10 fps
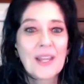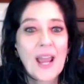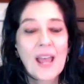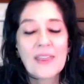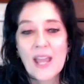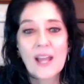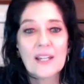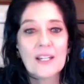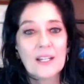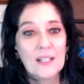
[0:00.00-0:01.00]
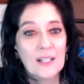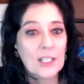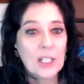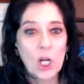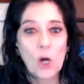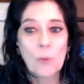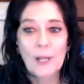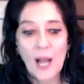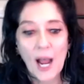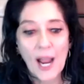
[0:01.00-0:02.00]
And then,
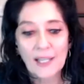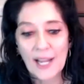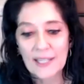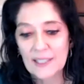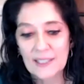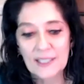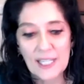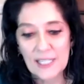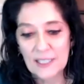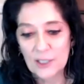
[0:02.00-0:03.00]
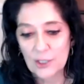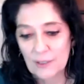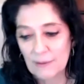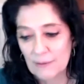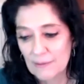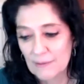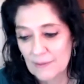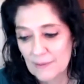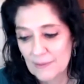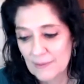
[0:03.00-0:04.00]
but I like to teach
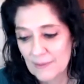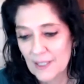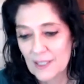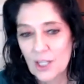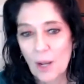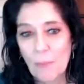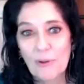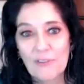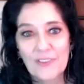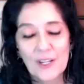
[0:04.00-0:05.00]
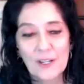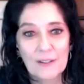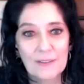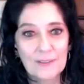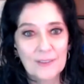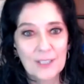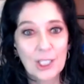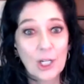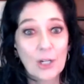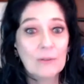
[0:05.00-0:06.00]
the double fill,
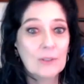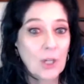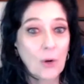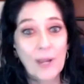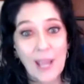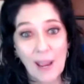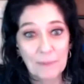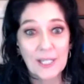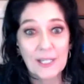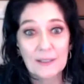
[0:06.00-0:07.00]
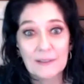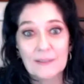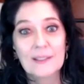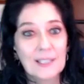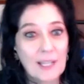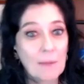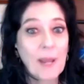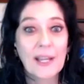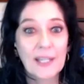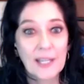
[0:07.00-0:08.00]
go empty, get
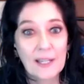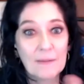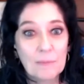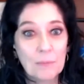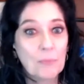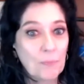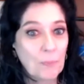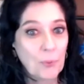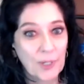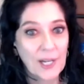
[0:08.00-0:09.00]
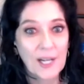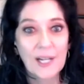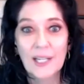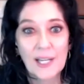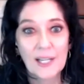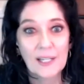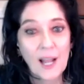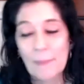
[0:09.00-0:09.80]
back in, put it in again.